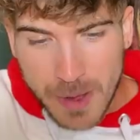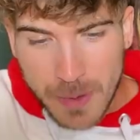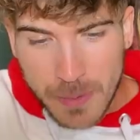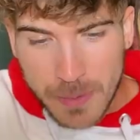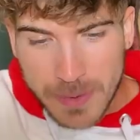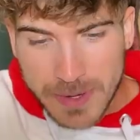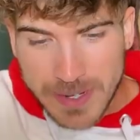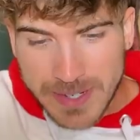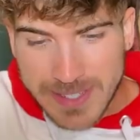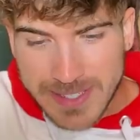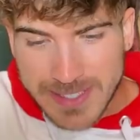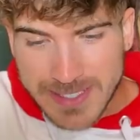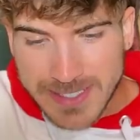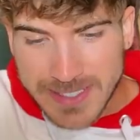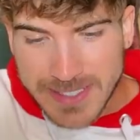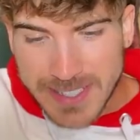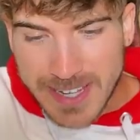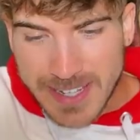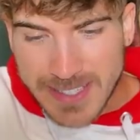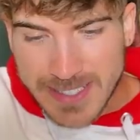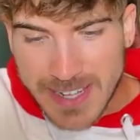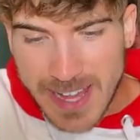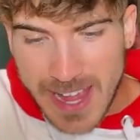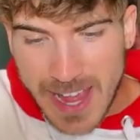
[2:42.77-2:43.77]
We didn't
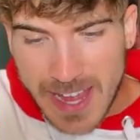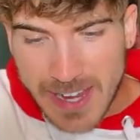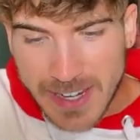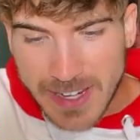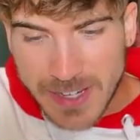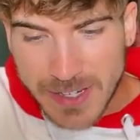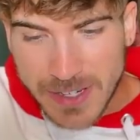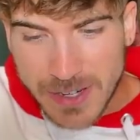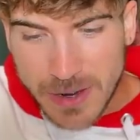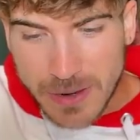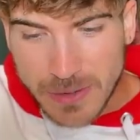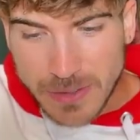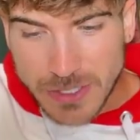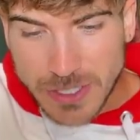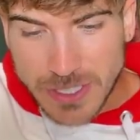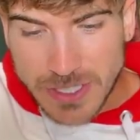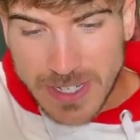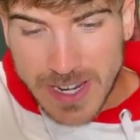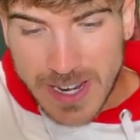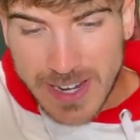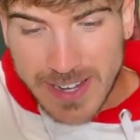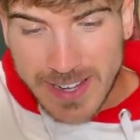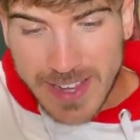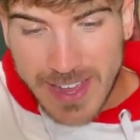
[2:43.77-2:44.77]
detect any known
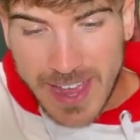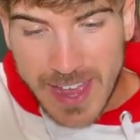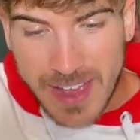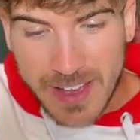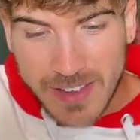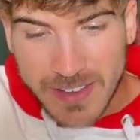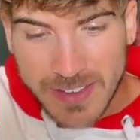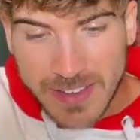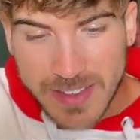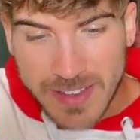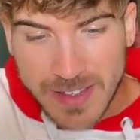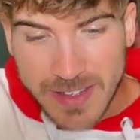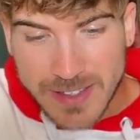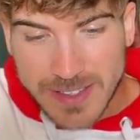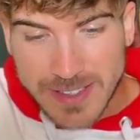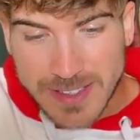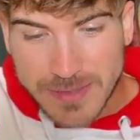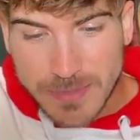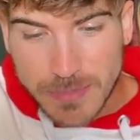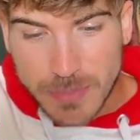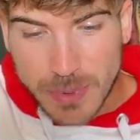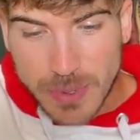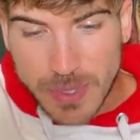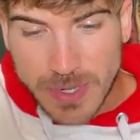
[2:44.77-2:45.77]
genetic health
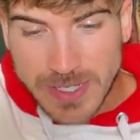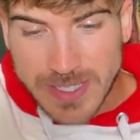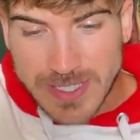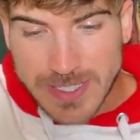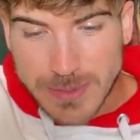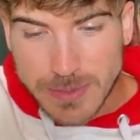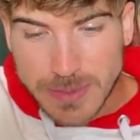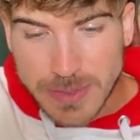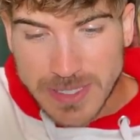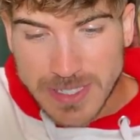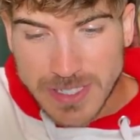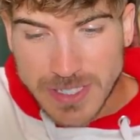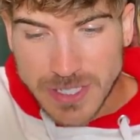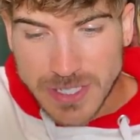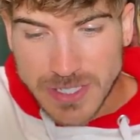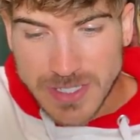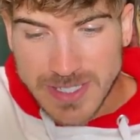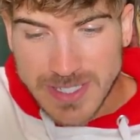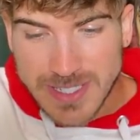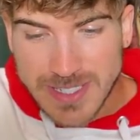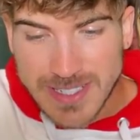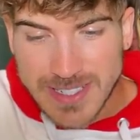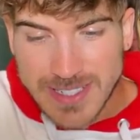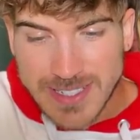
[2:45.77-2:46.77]

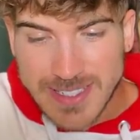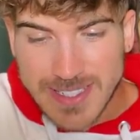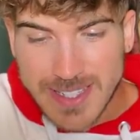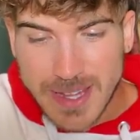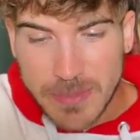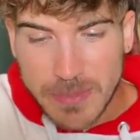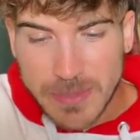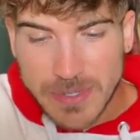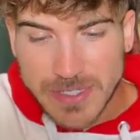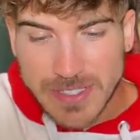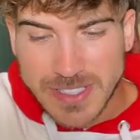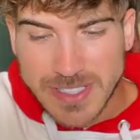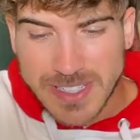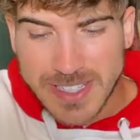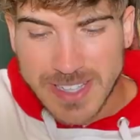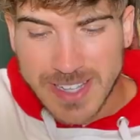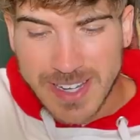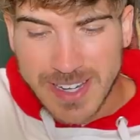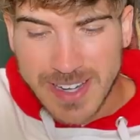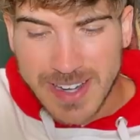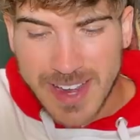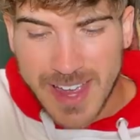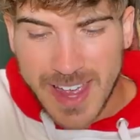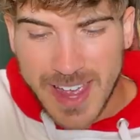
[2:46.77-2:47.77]
predispositions in December's
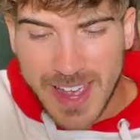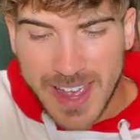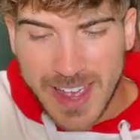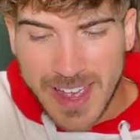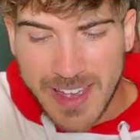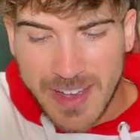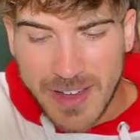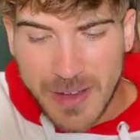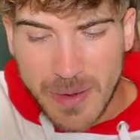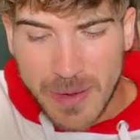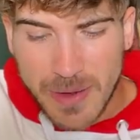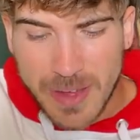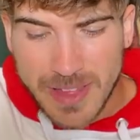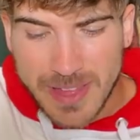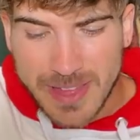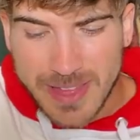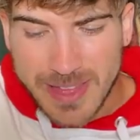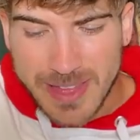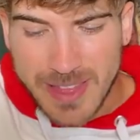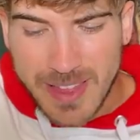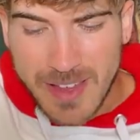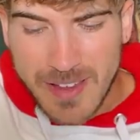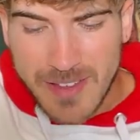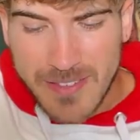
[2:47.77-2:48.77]
DNA. Oh, I
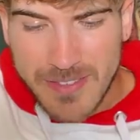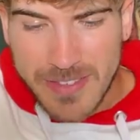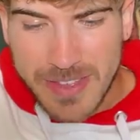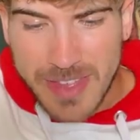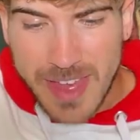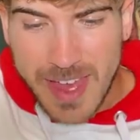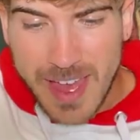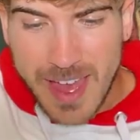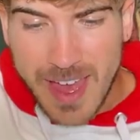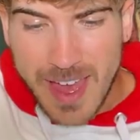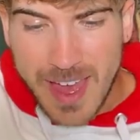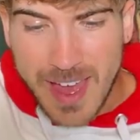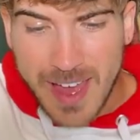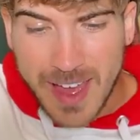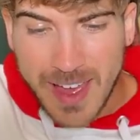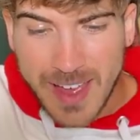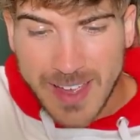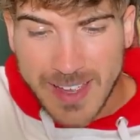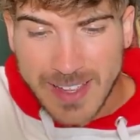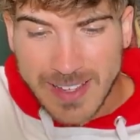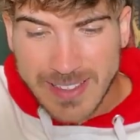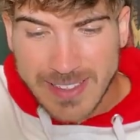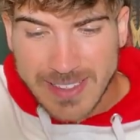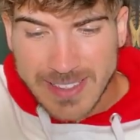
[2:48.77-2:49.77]
love
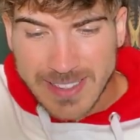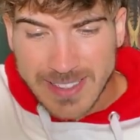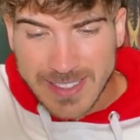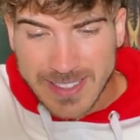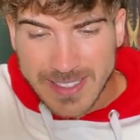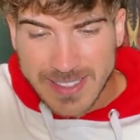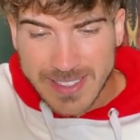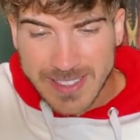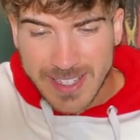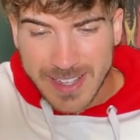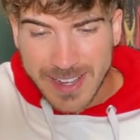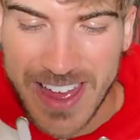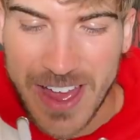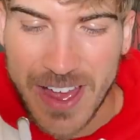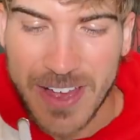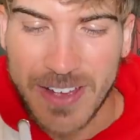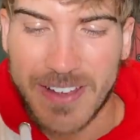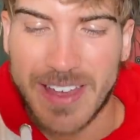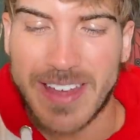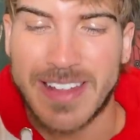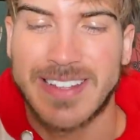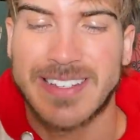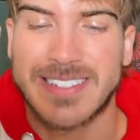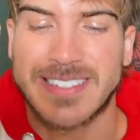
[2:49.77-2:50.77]
that.
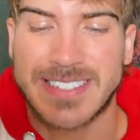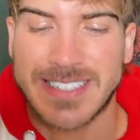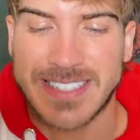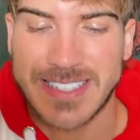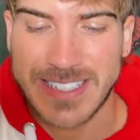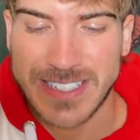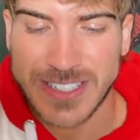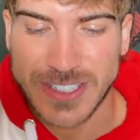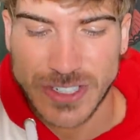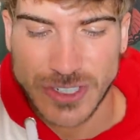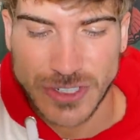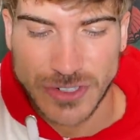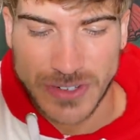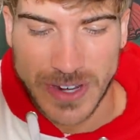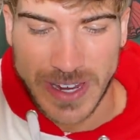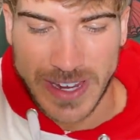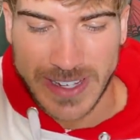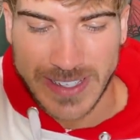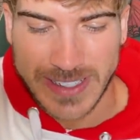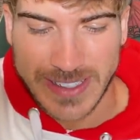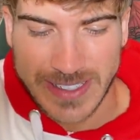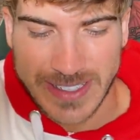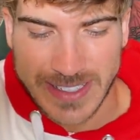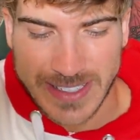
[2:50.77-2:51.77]
Okay, let's see his
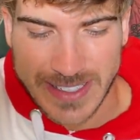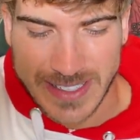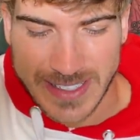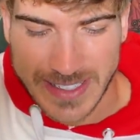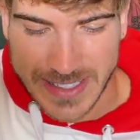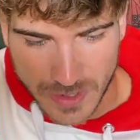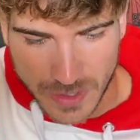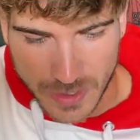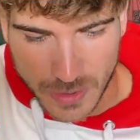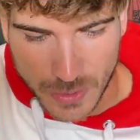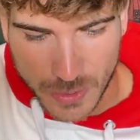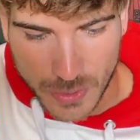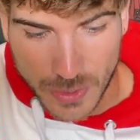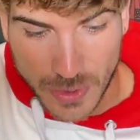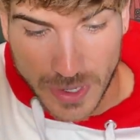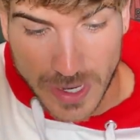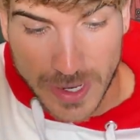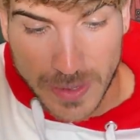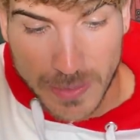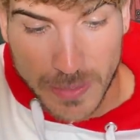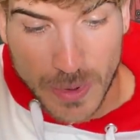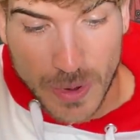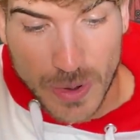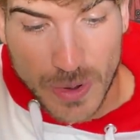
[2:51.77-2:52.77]
traits.
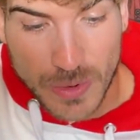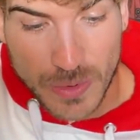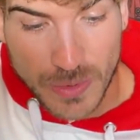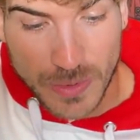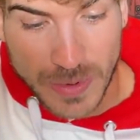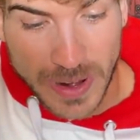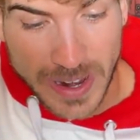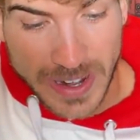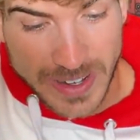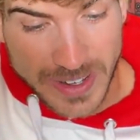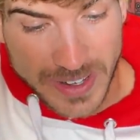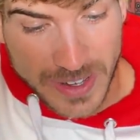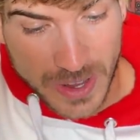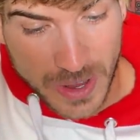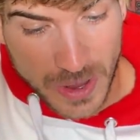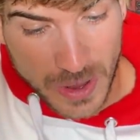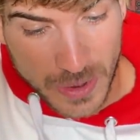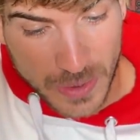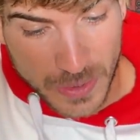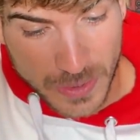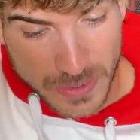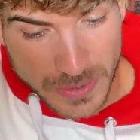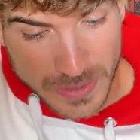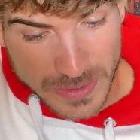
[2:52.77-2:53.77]
Cream or red
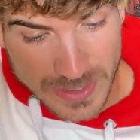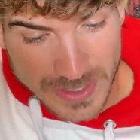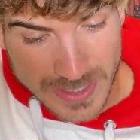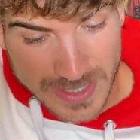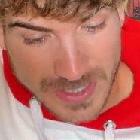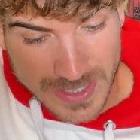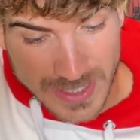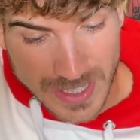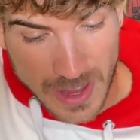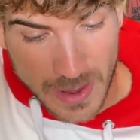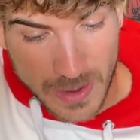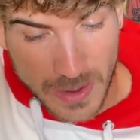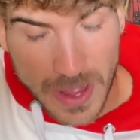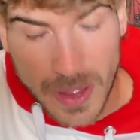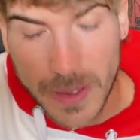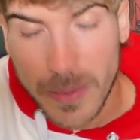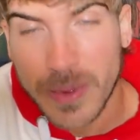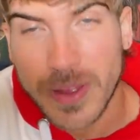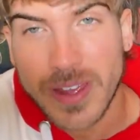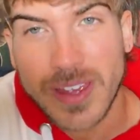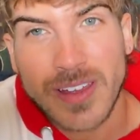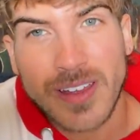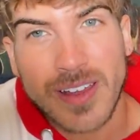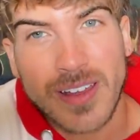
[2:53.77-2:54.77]
coat? Okay,
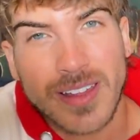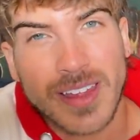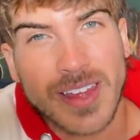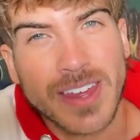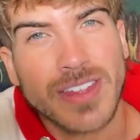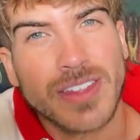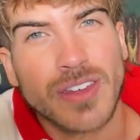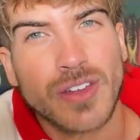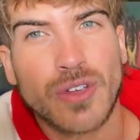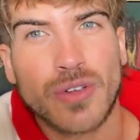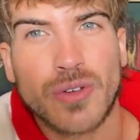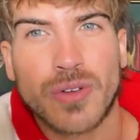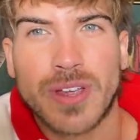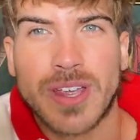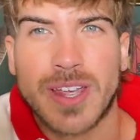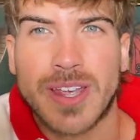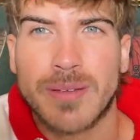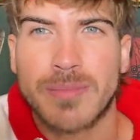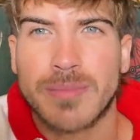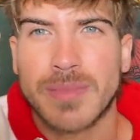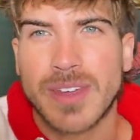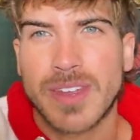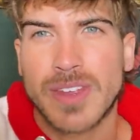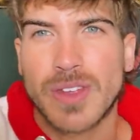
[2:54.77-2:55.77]
well he got like the
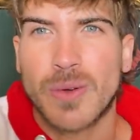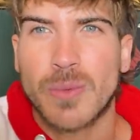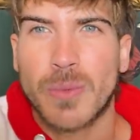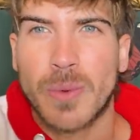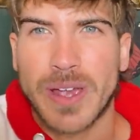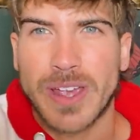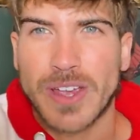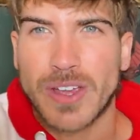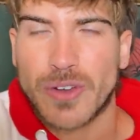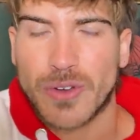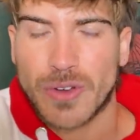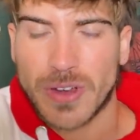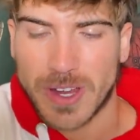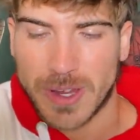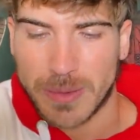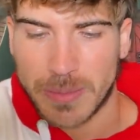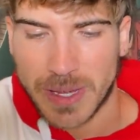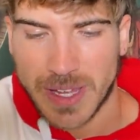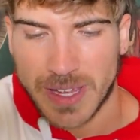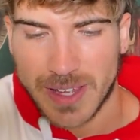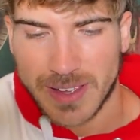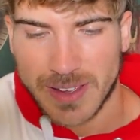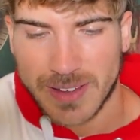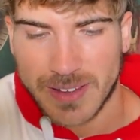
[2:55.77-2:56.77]
cream, like the white
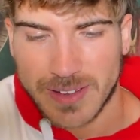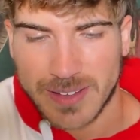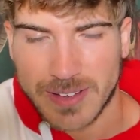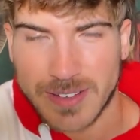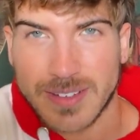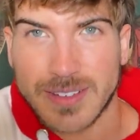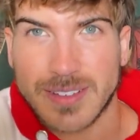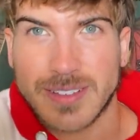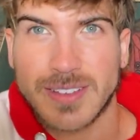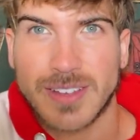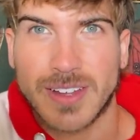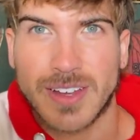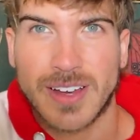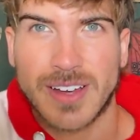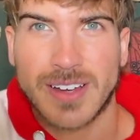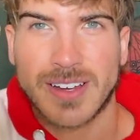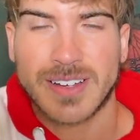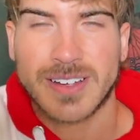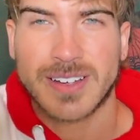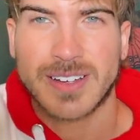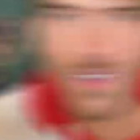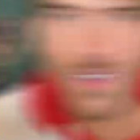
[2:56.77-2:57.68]
creamy look.